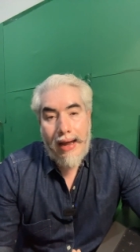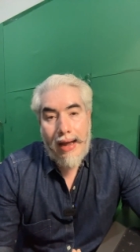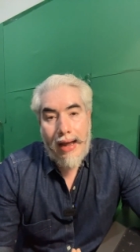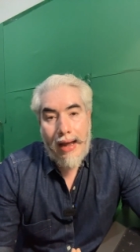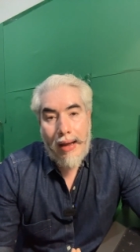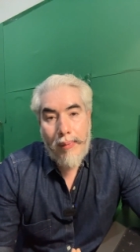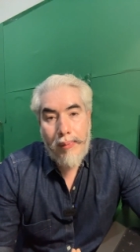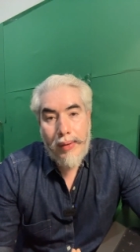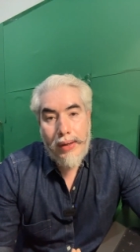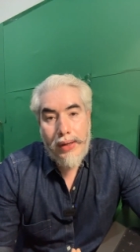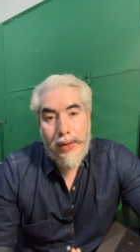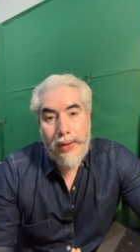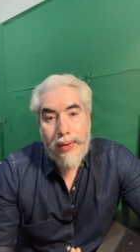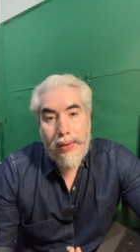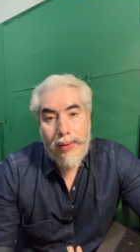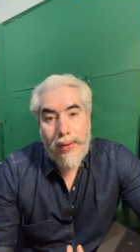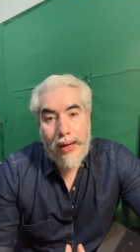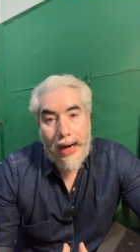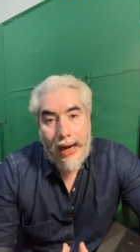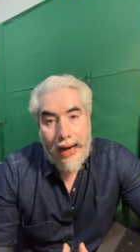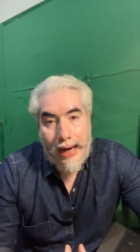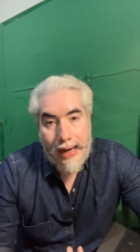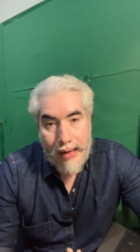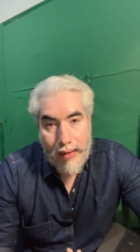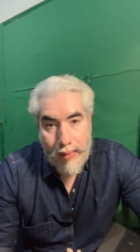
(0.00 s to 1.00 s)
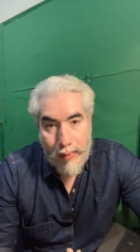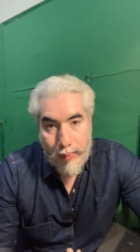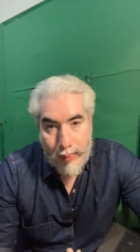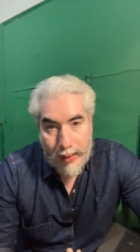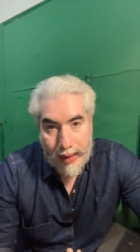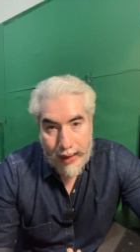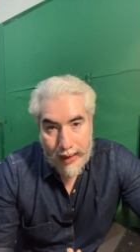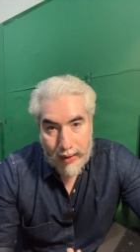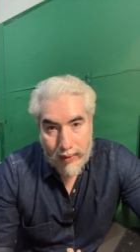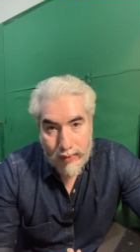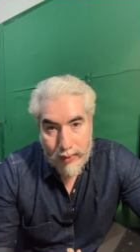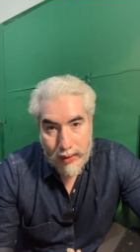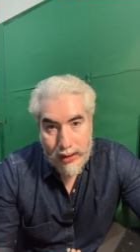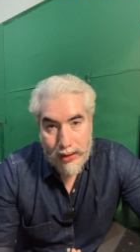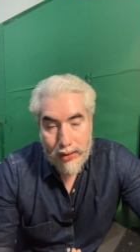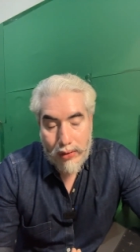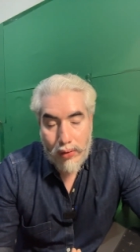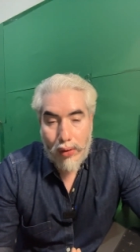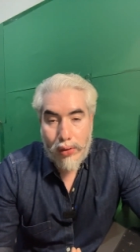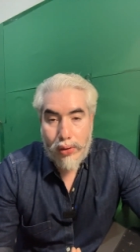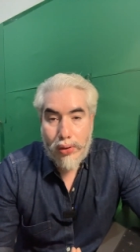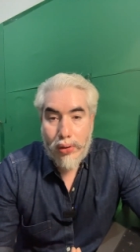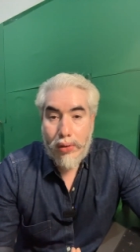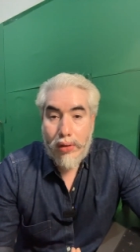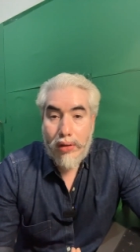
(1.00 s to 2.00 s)
ha- happen due to high impact which is
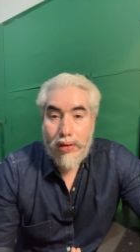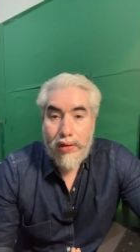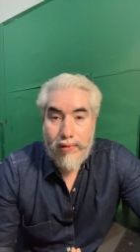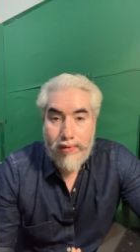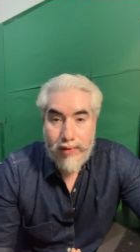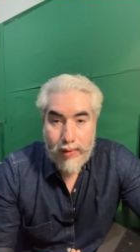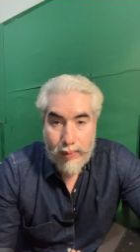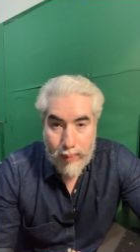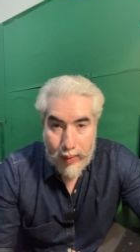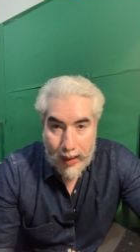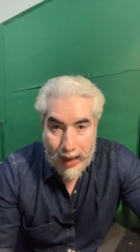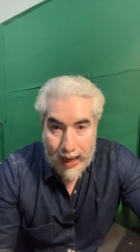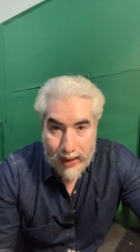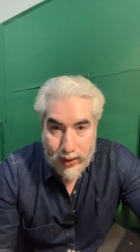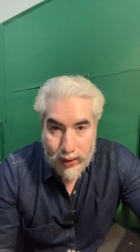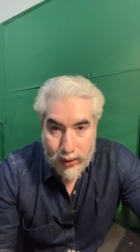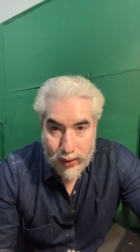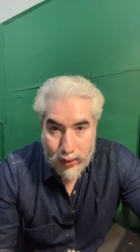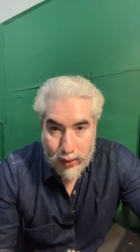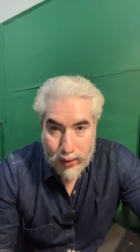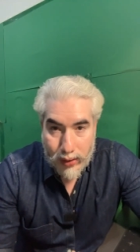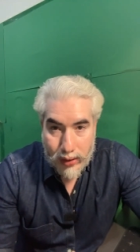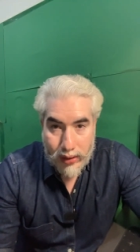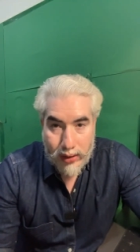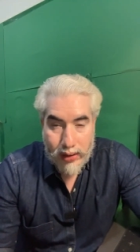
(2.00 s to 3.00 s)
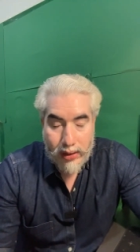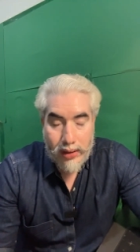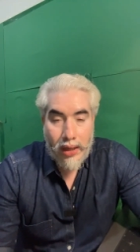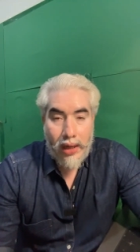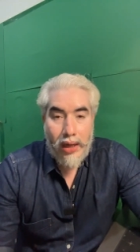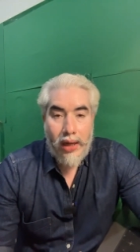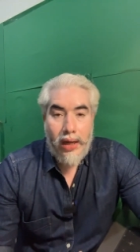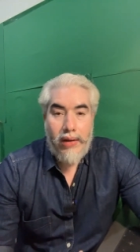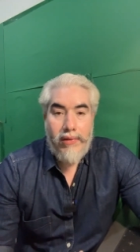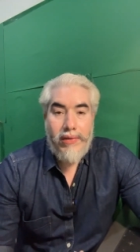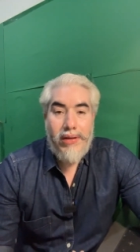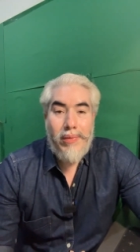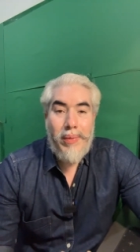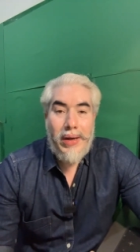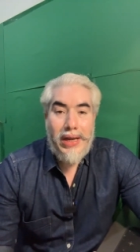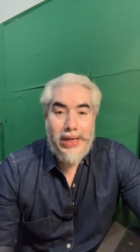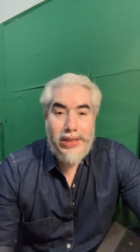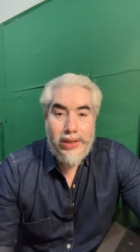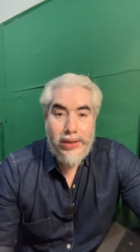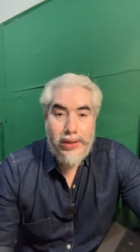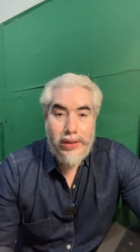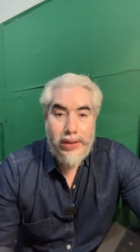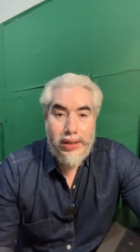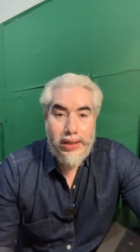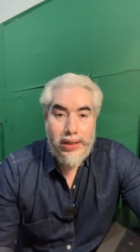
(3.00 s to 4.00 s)
also called whiplash injuries
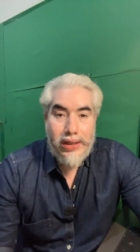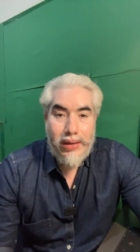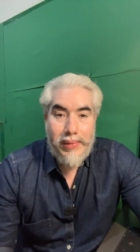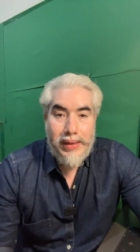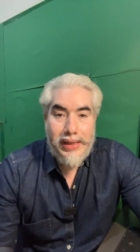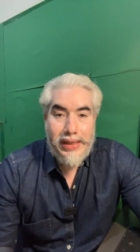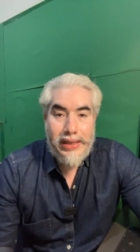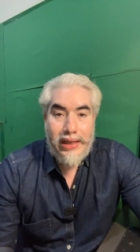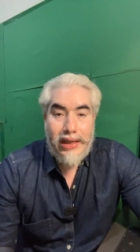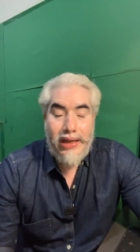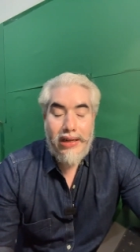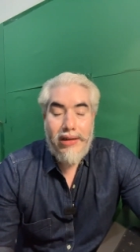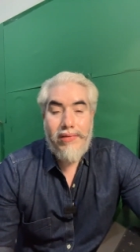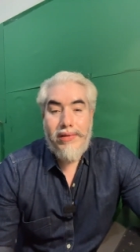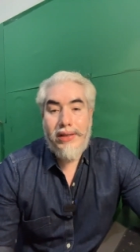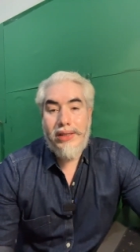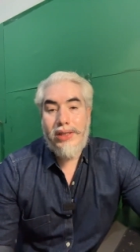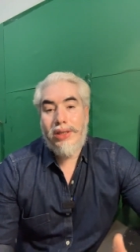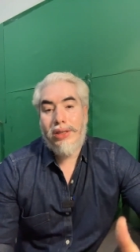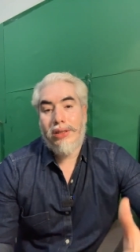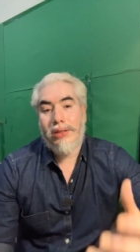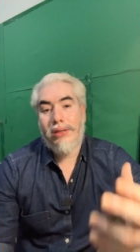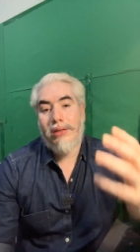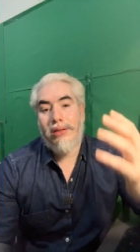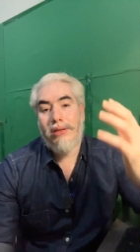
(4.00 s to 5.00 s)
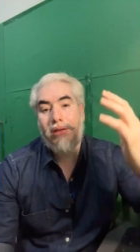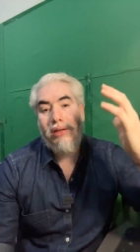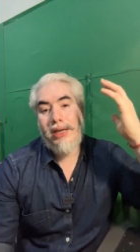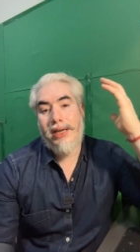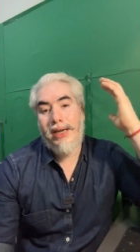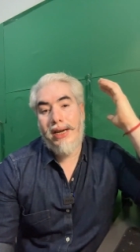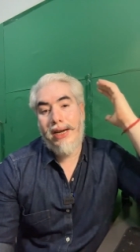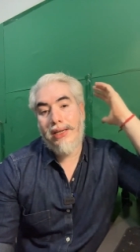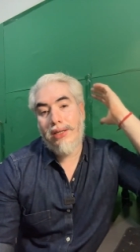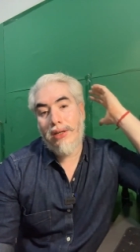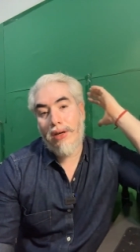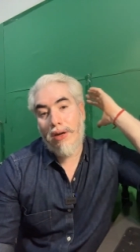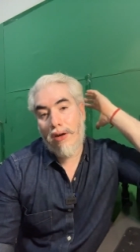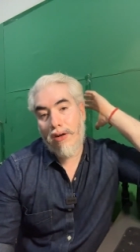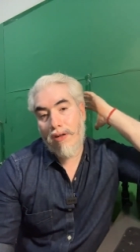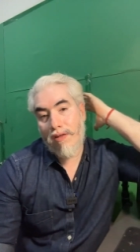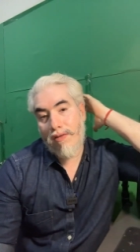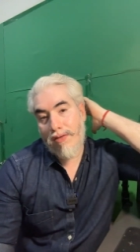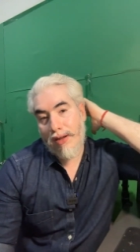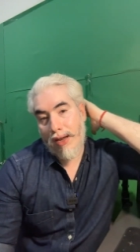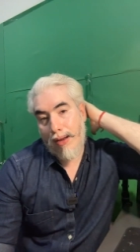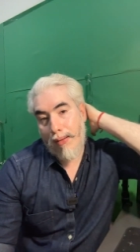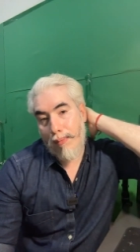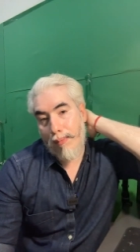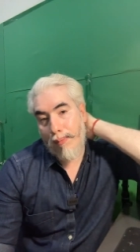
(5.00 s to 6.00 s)
whiplash injuries are basically which uh, creates a lot
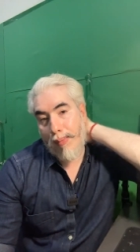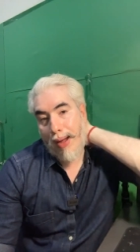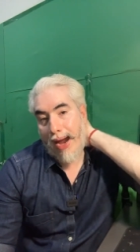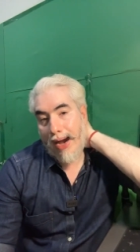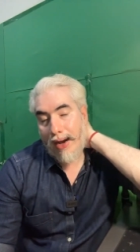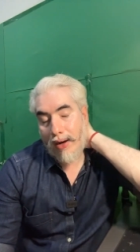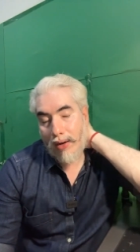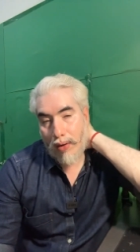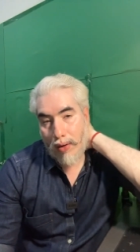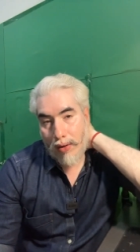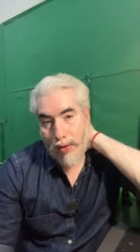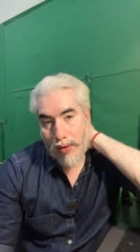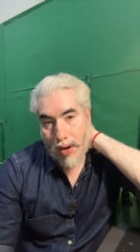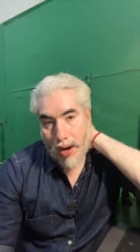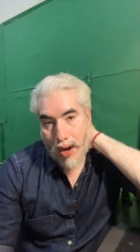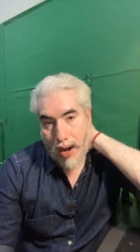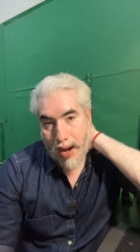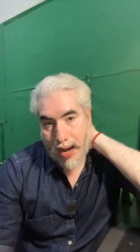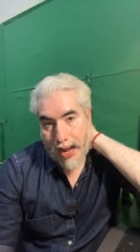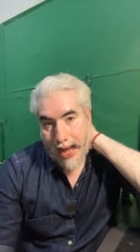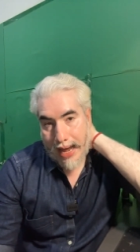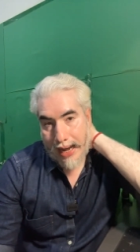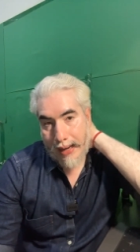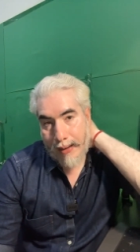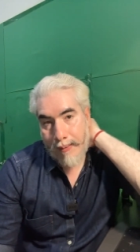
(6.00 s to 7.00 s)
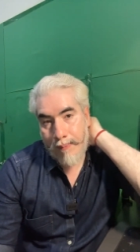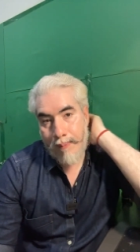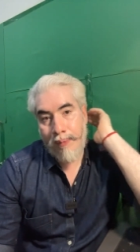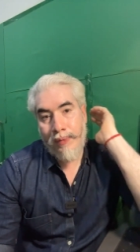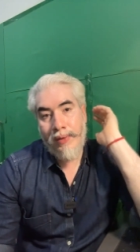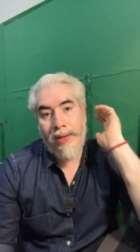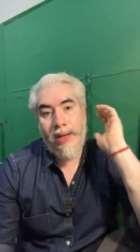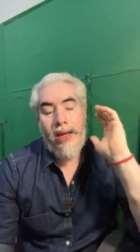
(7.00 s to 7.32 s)
of impact on your neck